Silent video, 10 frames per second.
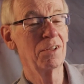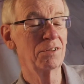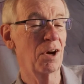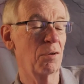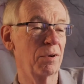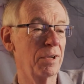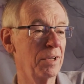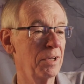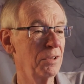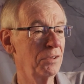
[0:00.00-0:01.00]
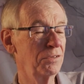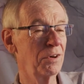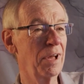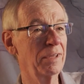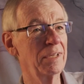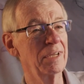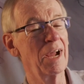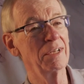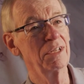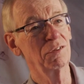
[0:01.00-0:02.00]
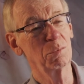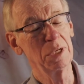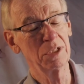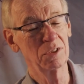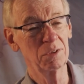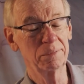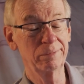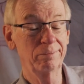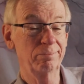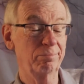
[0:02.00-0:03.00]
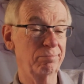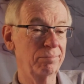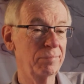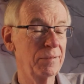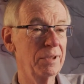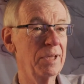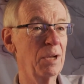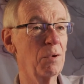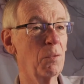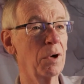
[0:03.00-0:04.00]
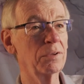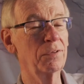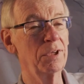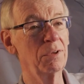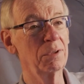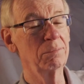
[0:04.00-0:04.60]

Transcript: so you just sort of get ideas from each of them, take what works for you, and